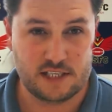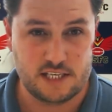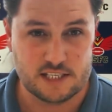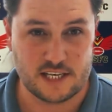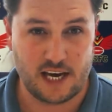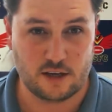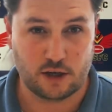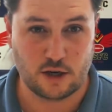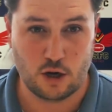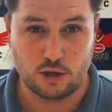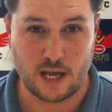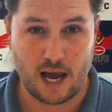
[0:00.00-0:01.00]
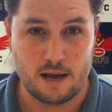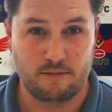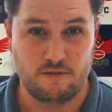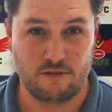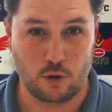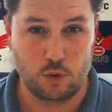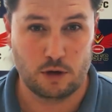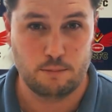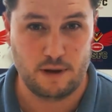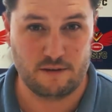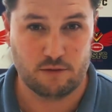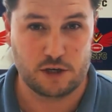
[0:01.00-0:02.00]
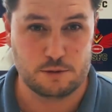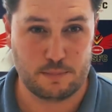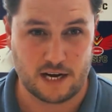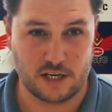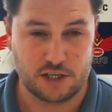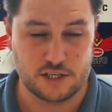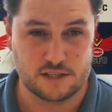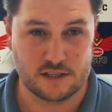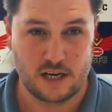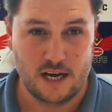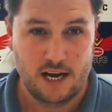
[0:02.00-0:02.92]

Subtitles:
discount on home game food and beverage packages,